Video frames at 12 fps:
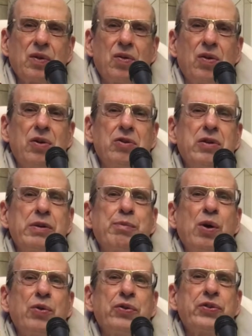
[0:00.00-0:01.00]
or at
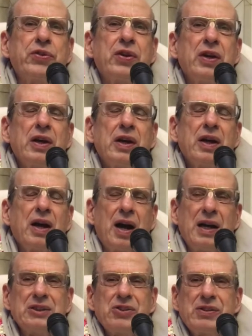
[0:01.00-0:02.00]
most
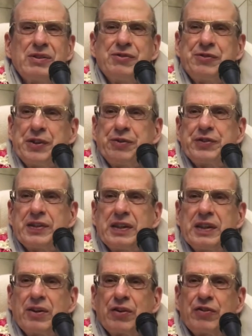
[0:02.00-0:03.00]
150
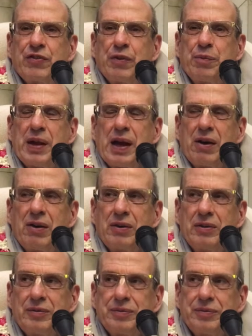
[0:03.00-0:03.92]
years from now,